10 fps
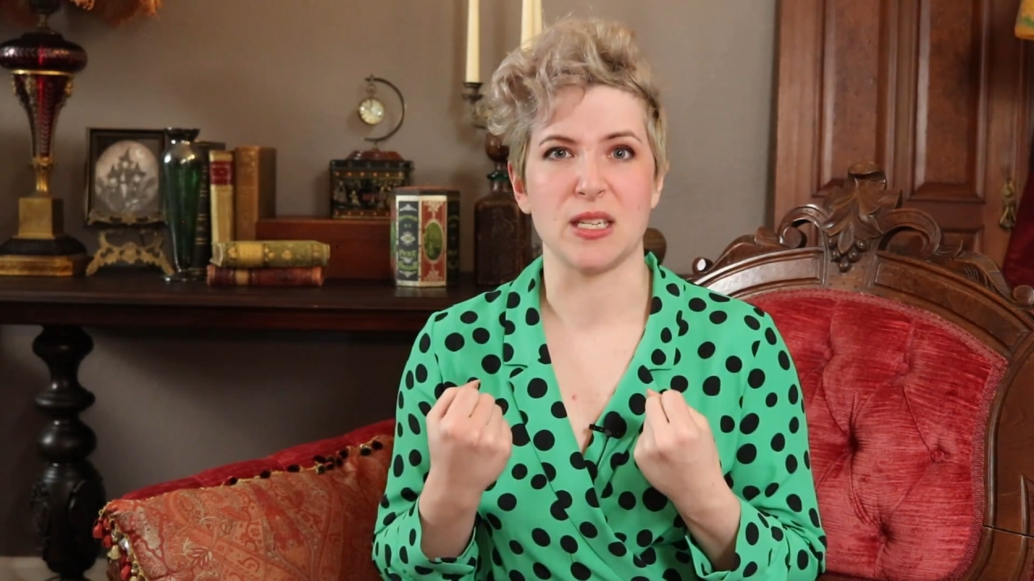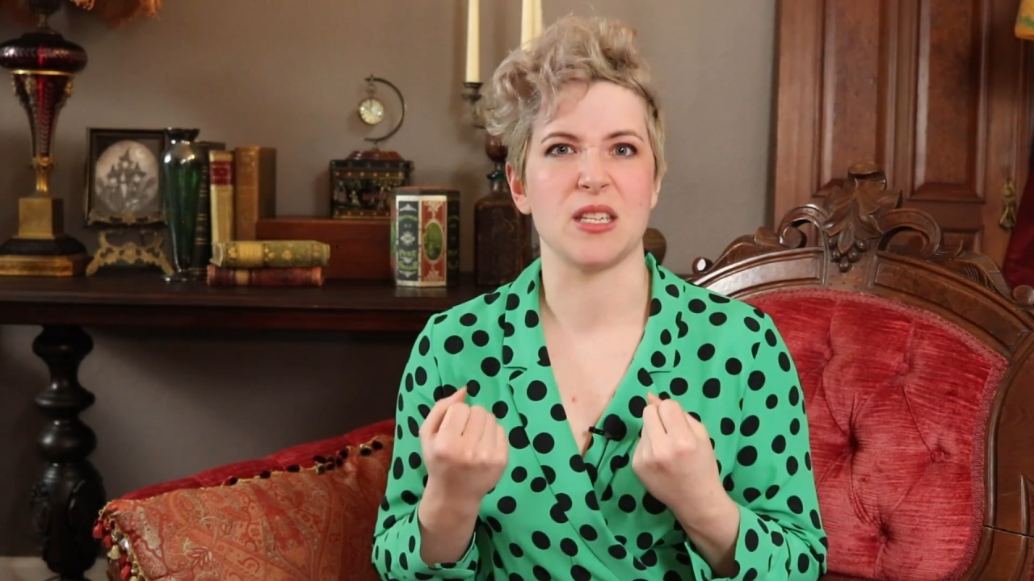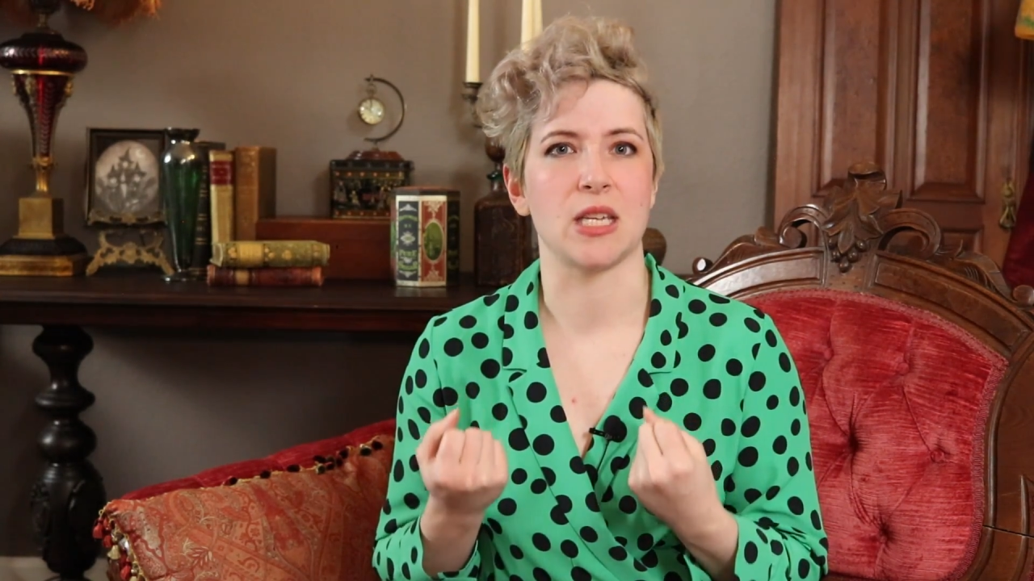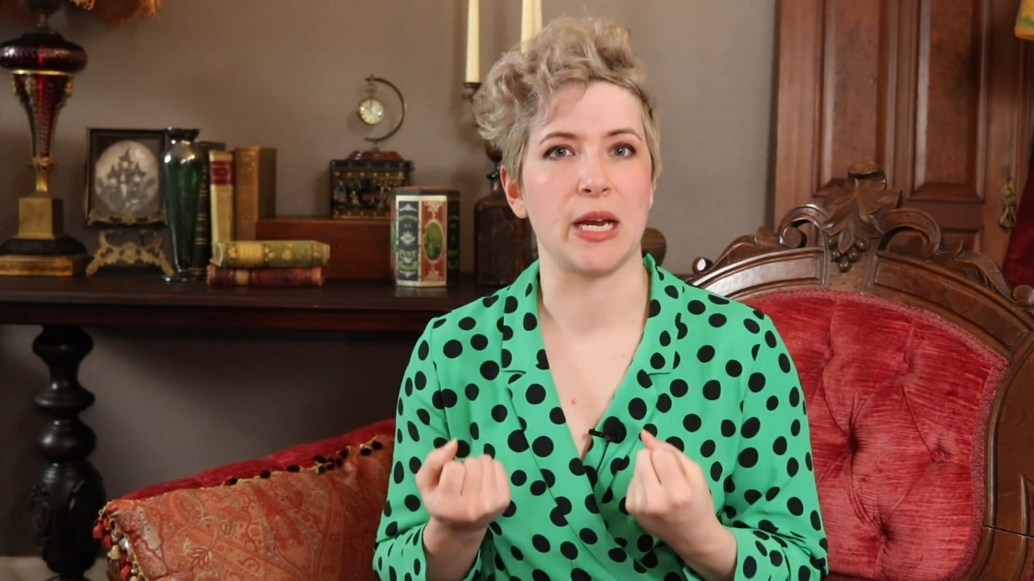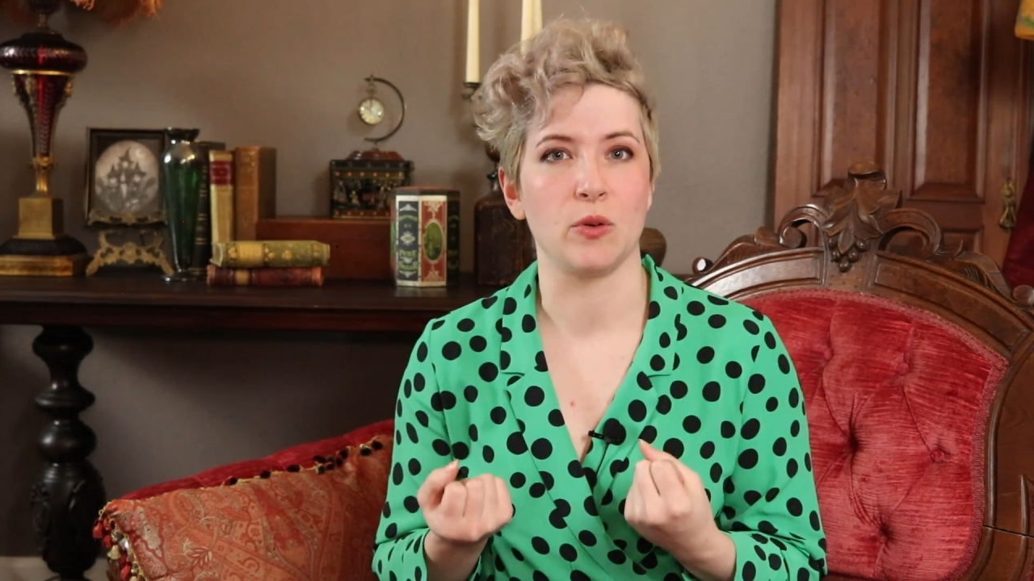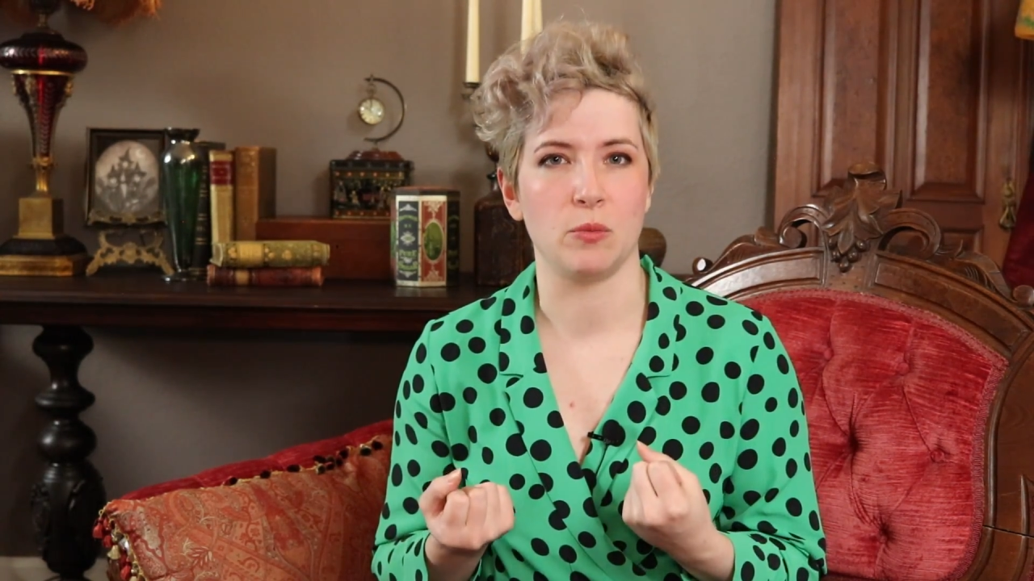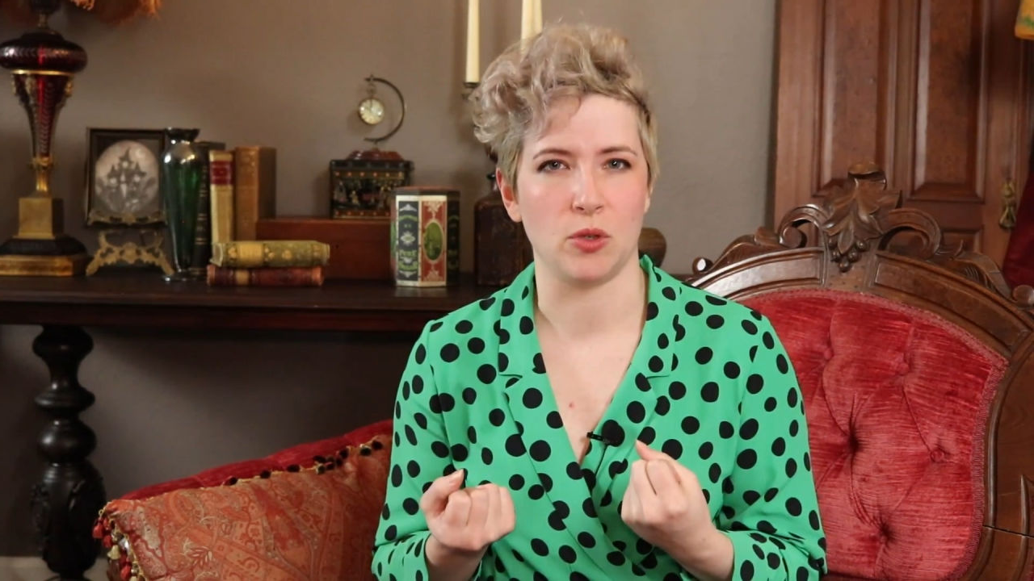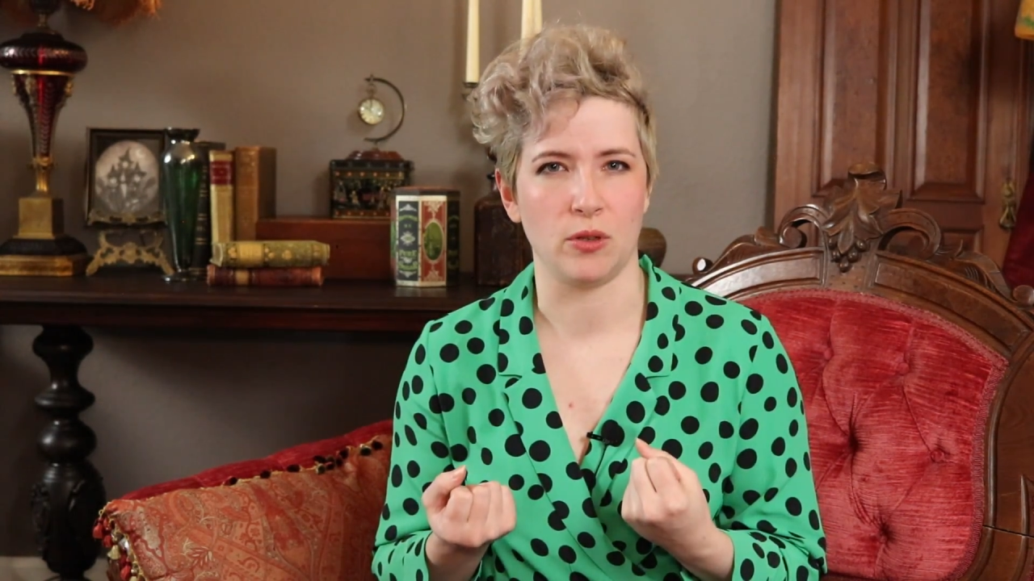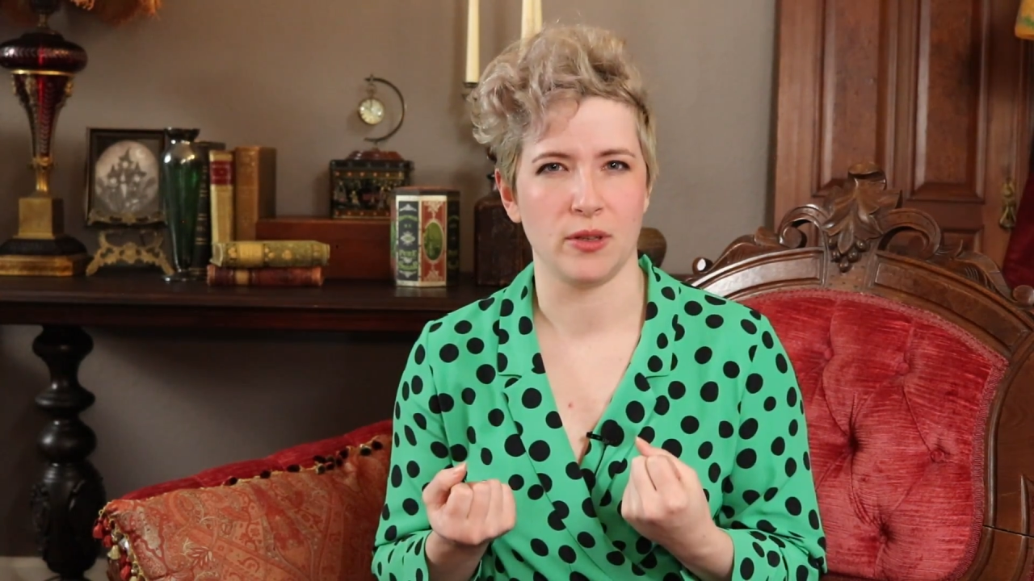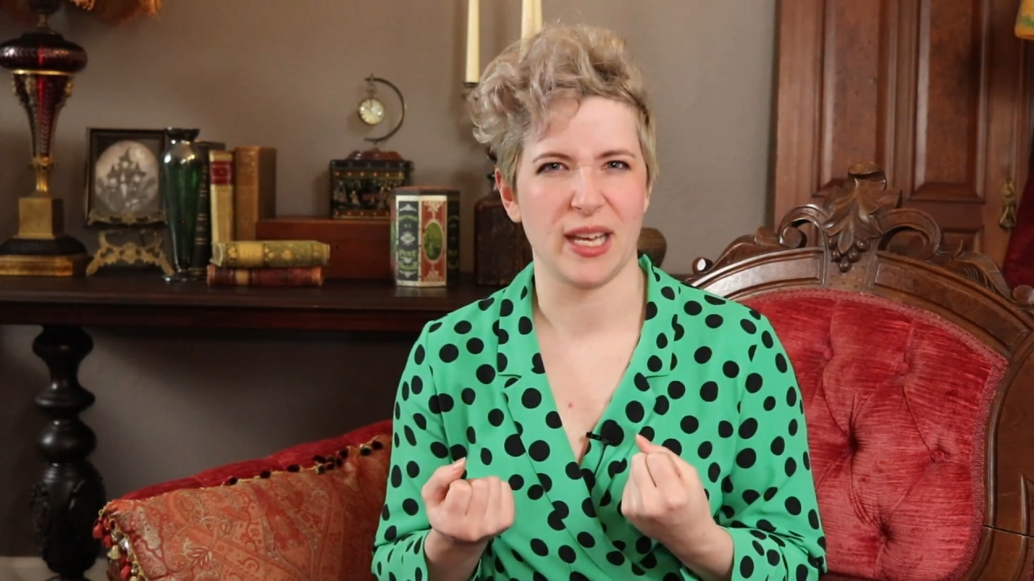
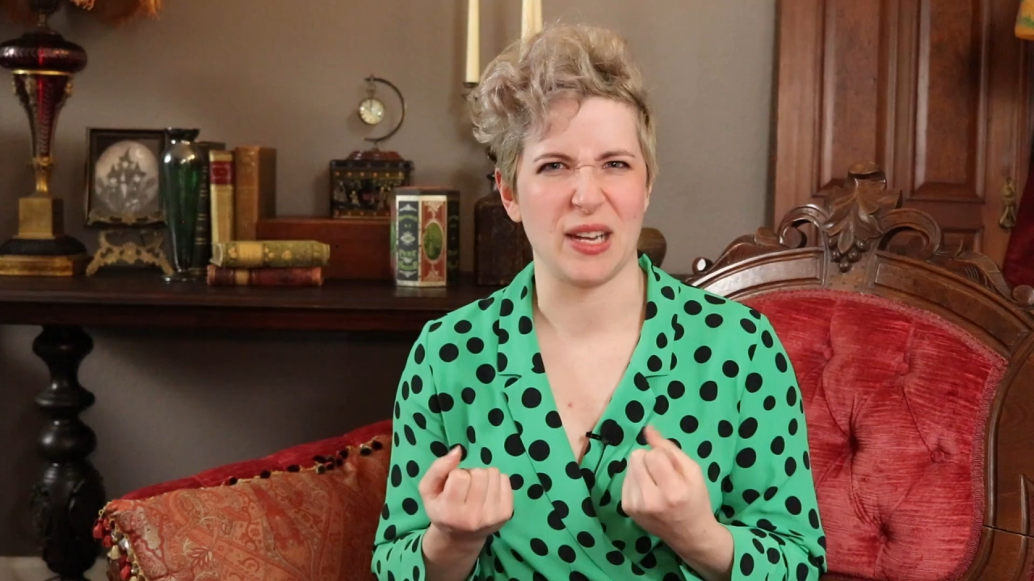desirable